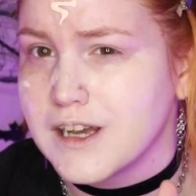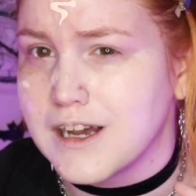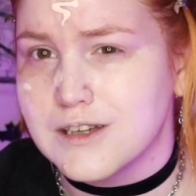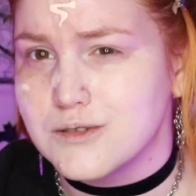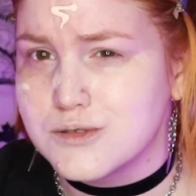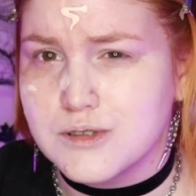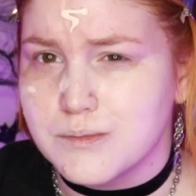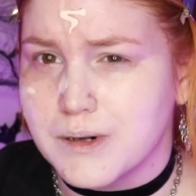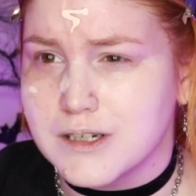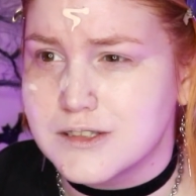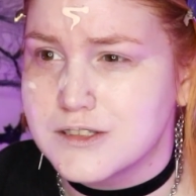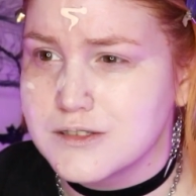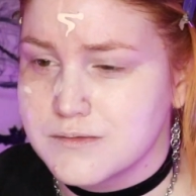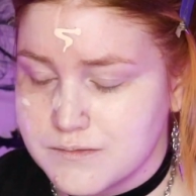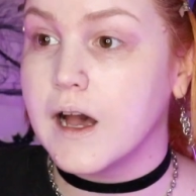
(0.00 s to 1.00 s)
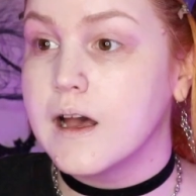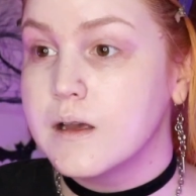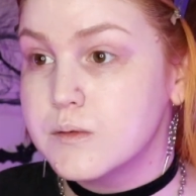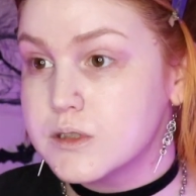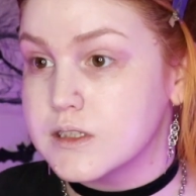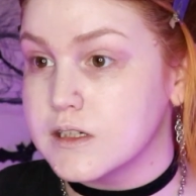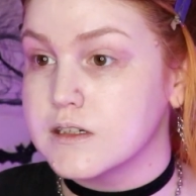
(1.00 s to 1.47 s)
I use too much. I
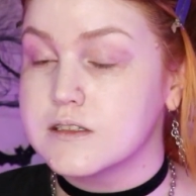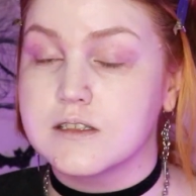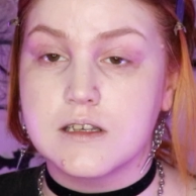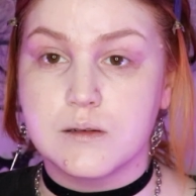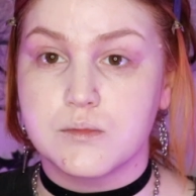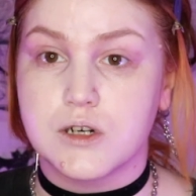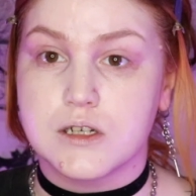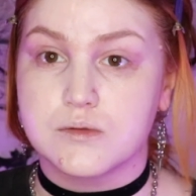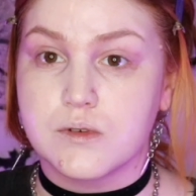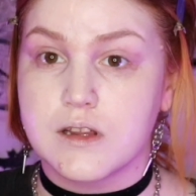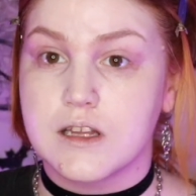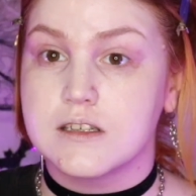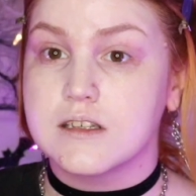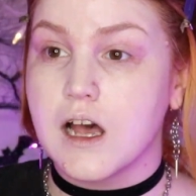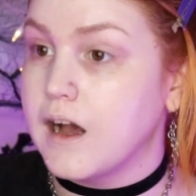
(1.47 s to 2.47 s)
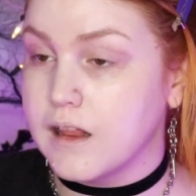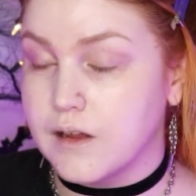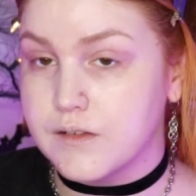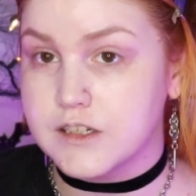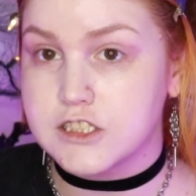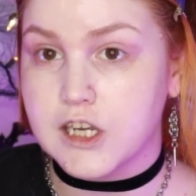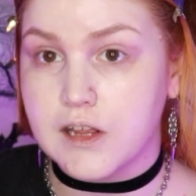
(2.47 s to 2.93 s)
am seriously impressed with this. I
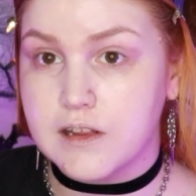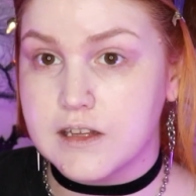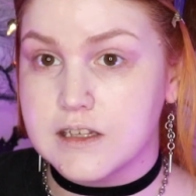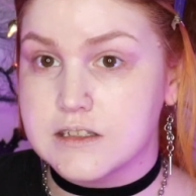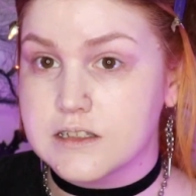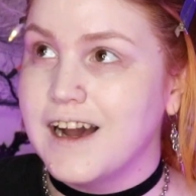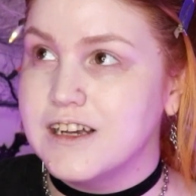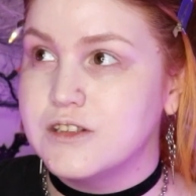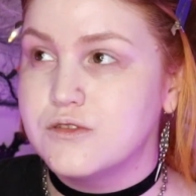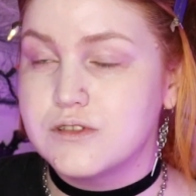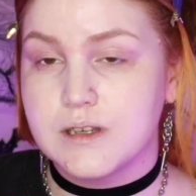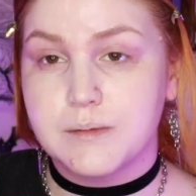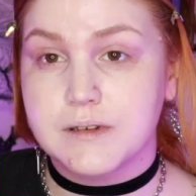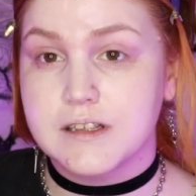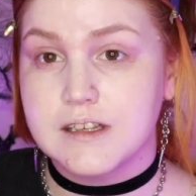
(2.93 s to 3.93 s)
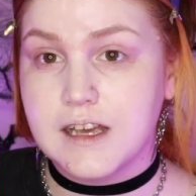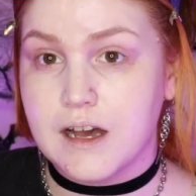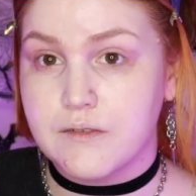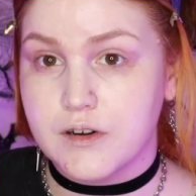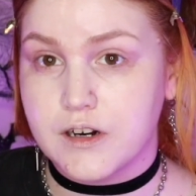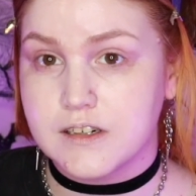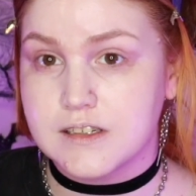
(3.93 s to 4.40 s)
love the shade of this. I do typically
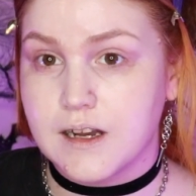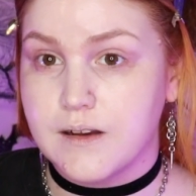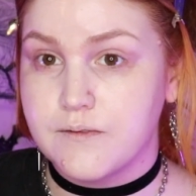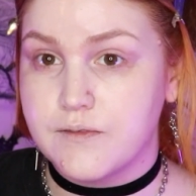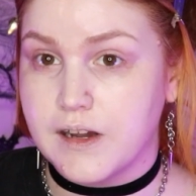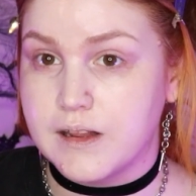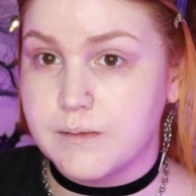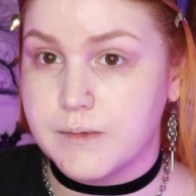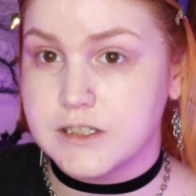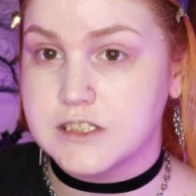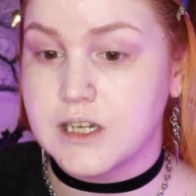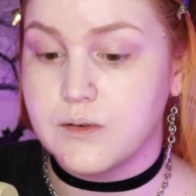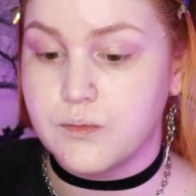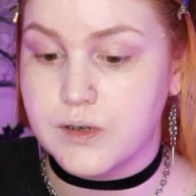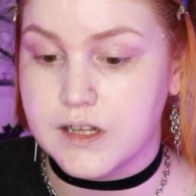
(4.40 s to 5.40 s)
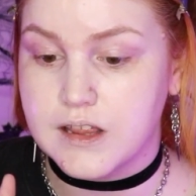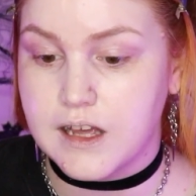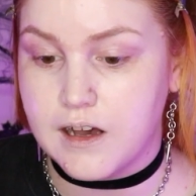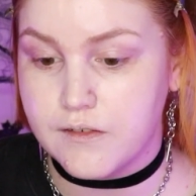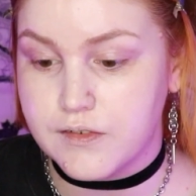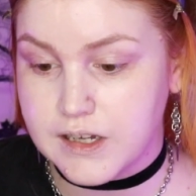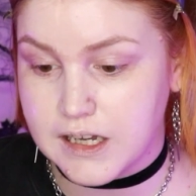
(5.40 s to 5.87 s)
have a hard time finding my shade with
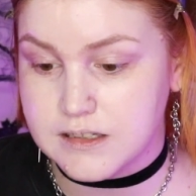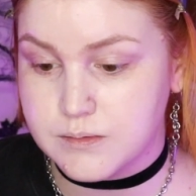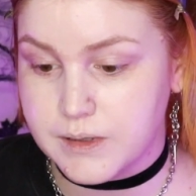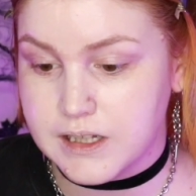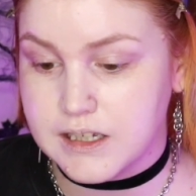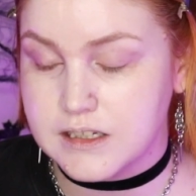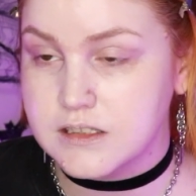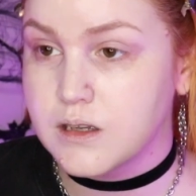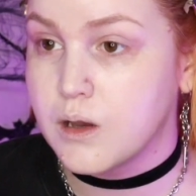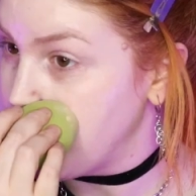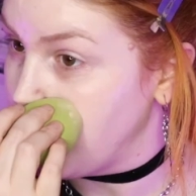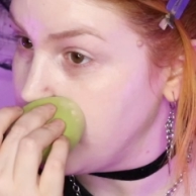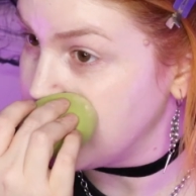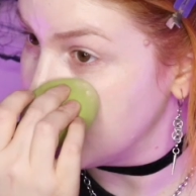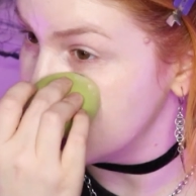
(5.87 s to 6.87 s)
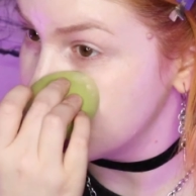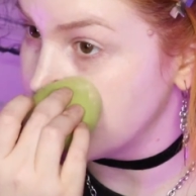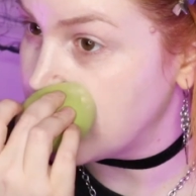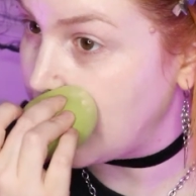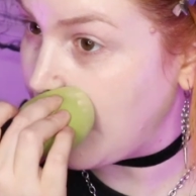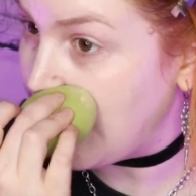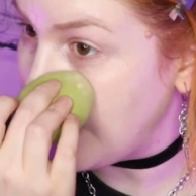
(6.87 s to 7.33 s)
e.l.f. Cosmetics, but with this
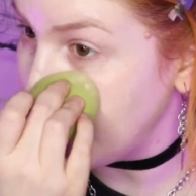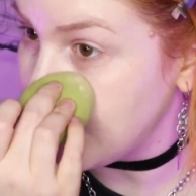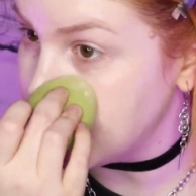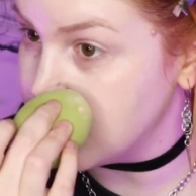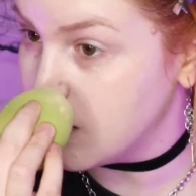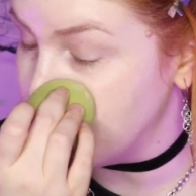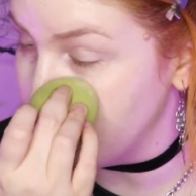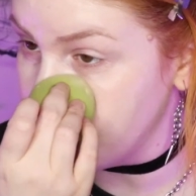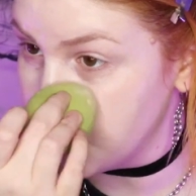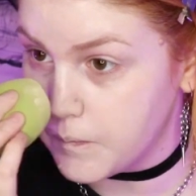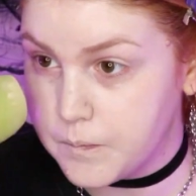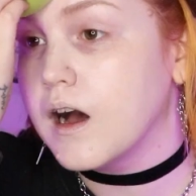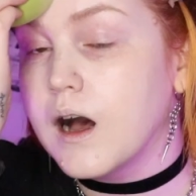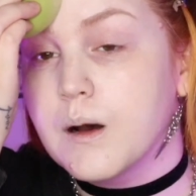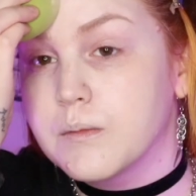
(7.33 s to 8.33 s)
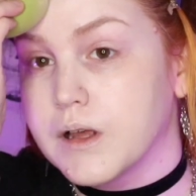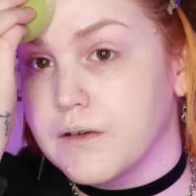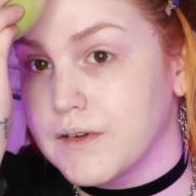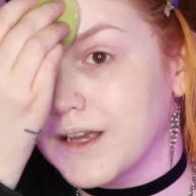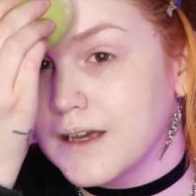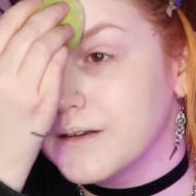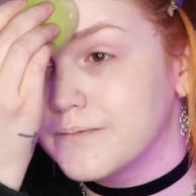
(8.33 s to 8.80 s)
one, I'm
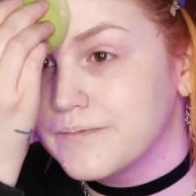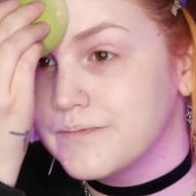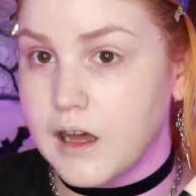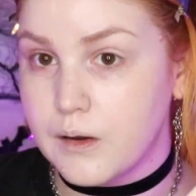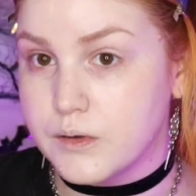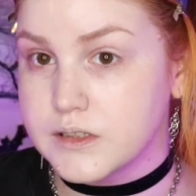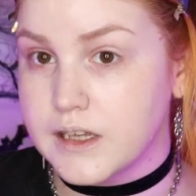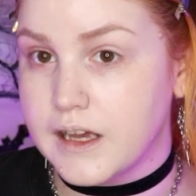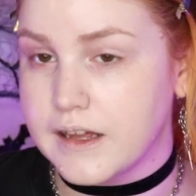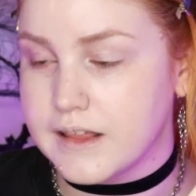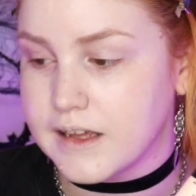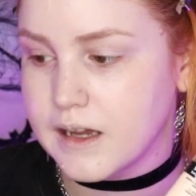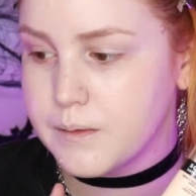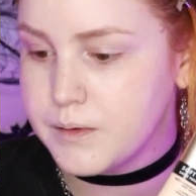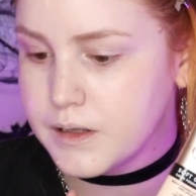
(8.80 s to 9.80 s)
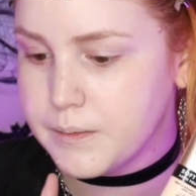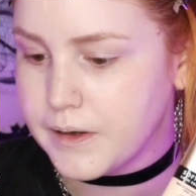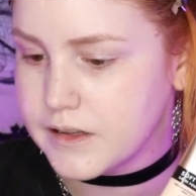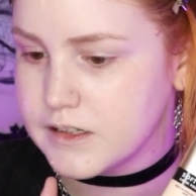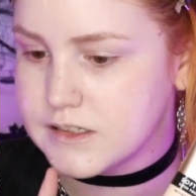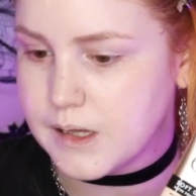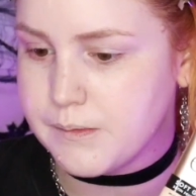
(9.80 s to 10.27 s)
loving it. I will say I think I put
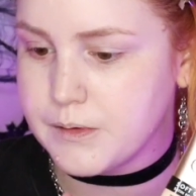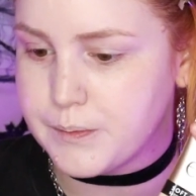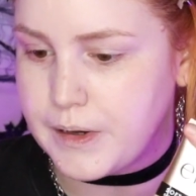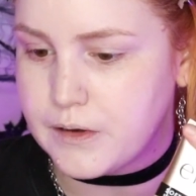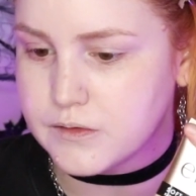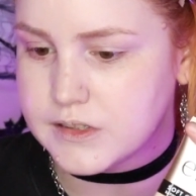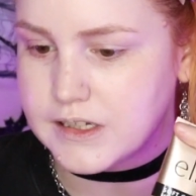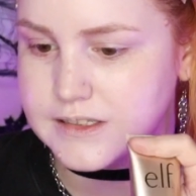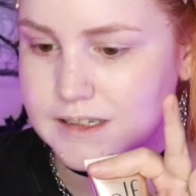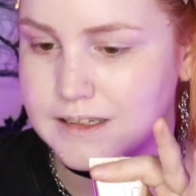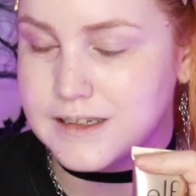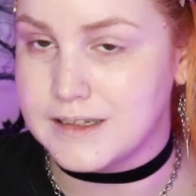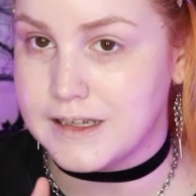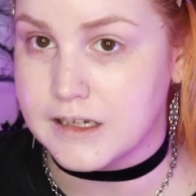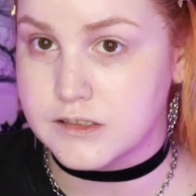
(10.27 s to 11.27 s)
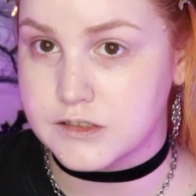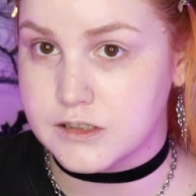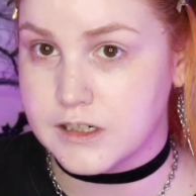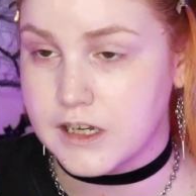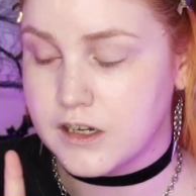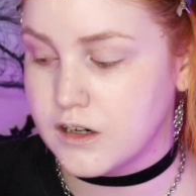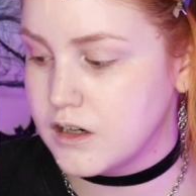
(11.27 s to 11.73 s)
about the same amount as I did
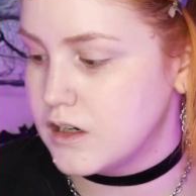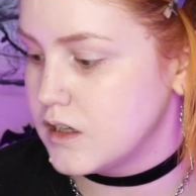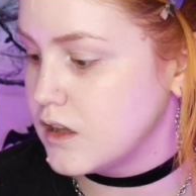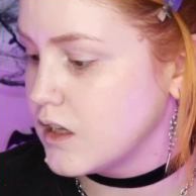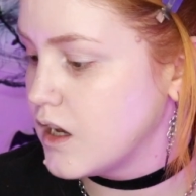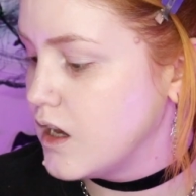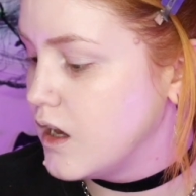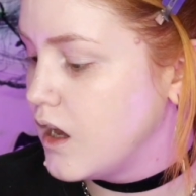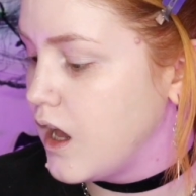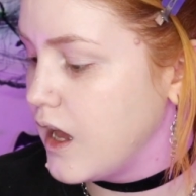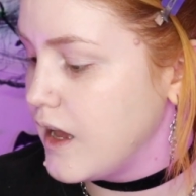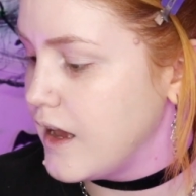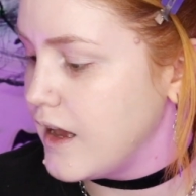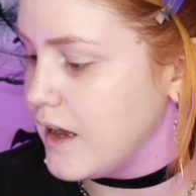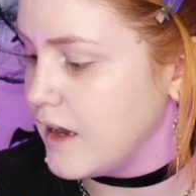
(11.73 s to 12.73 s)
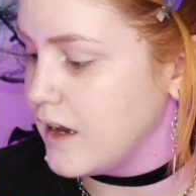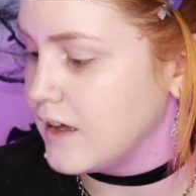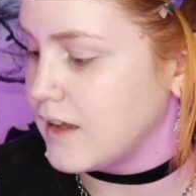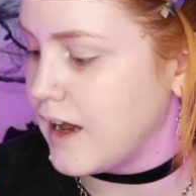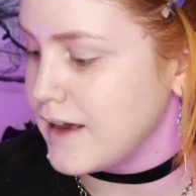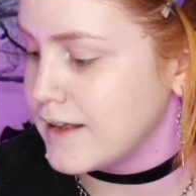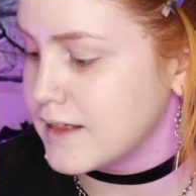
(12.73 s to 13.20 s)
yesterday on,
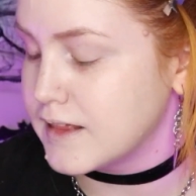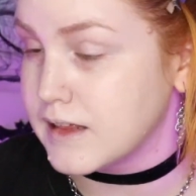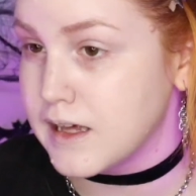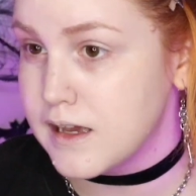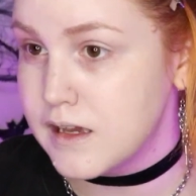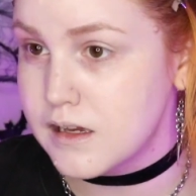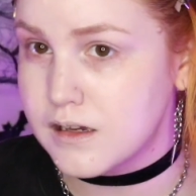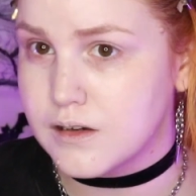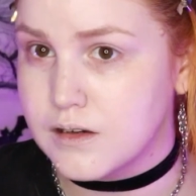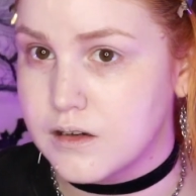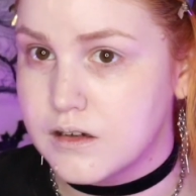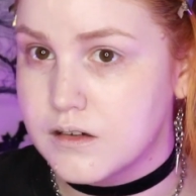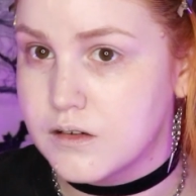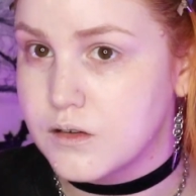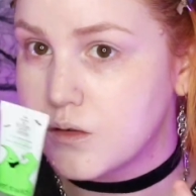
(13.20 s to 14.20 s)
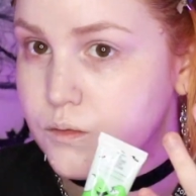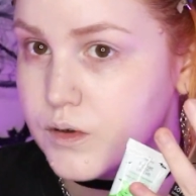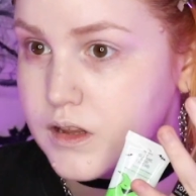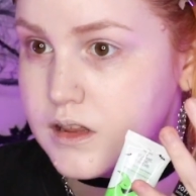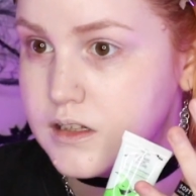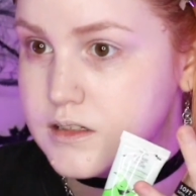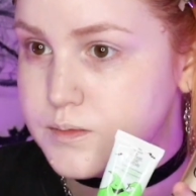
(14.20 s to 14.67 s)
and I think
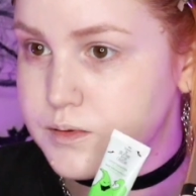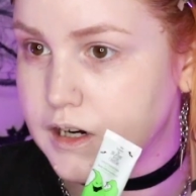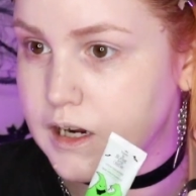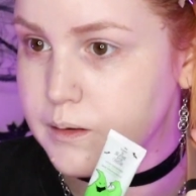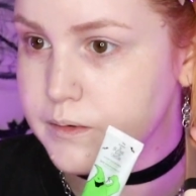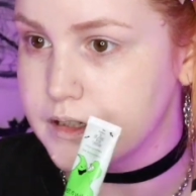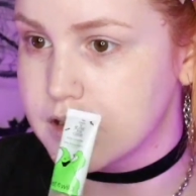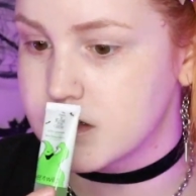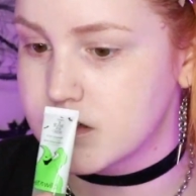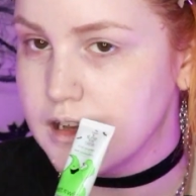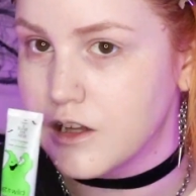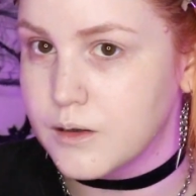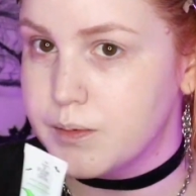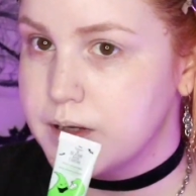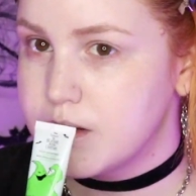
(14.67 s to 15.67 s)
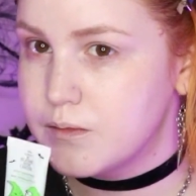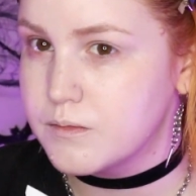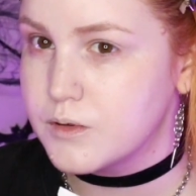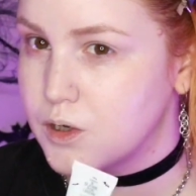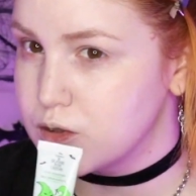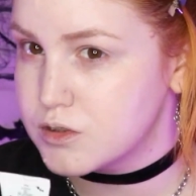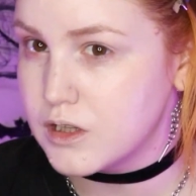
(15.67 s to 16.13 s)
with this primer, a little bit
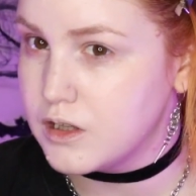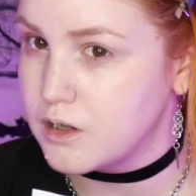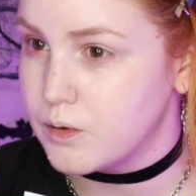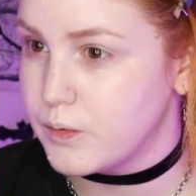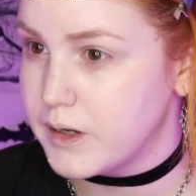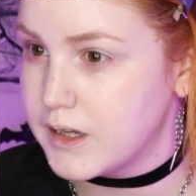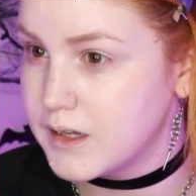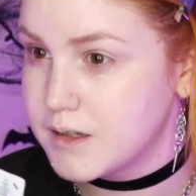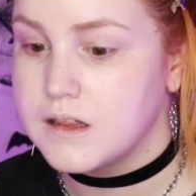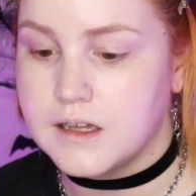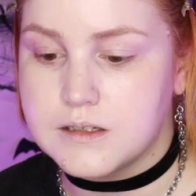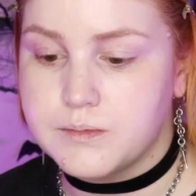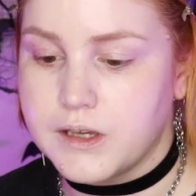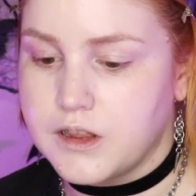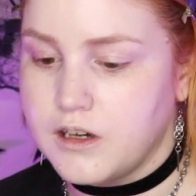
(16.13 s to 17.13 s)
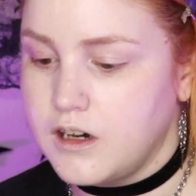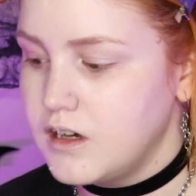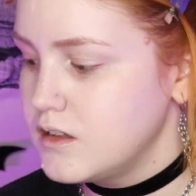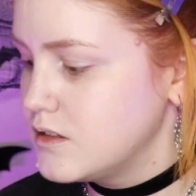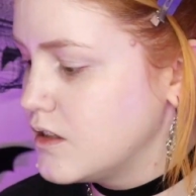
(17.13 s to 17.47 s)
goes a long way. That's my thought.